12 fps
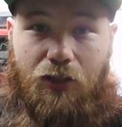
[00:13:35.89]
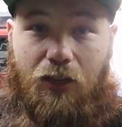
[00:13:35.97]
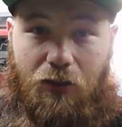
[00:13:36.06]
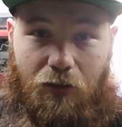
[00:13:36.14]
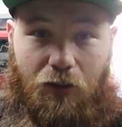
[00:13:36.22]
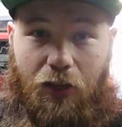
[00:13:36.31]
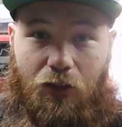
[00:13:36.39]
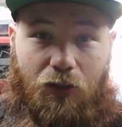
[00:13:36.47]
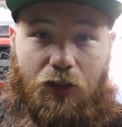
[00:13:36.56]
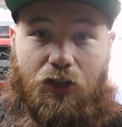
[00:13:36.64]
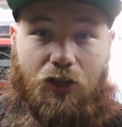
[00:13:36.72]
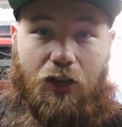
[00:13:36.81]
Thank you
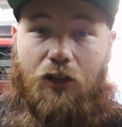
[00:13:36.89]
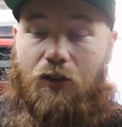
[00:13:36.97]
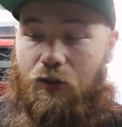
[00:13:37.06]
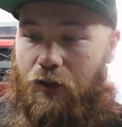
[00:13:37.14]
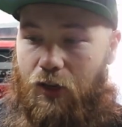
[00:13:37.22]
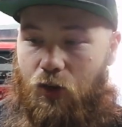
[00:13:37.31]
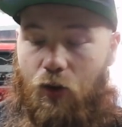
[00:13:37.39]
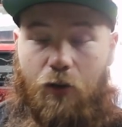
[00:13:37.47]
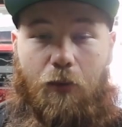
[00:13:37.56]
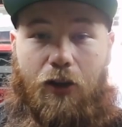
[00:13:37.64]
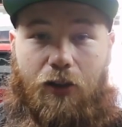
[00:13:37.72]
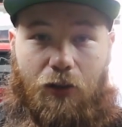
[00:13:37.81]
TJ, and thank you
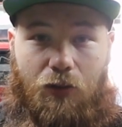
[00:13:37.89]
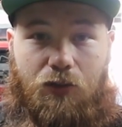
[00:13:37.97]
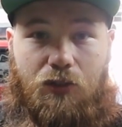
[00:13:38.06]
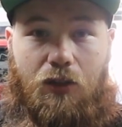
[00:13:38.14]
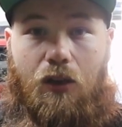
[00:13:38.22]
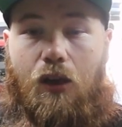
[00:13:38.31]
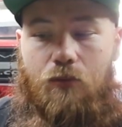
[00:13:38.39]
everybody else.